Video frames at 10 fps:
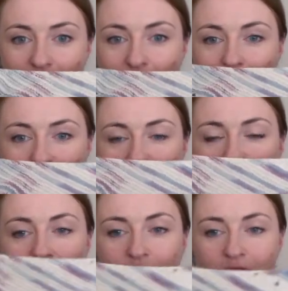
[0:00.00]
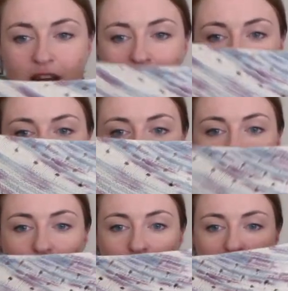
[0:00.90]
which is a lovely
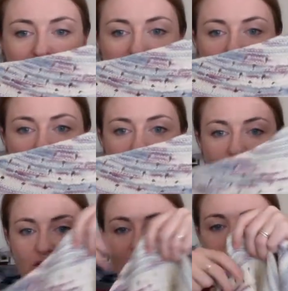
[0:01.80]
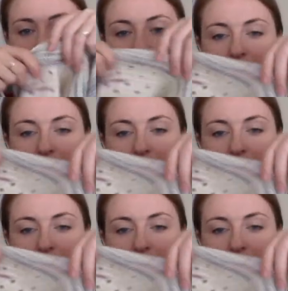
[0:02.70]
shawl design which uses up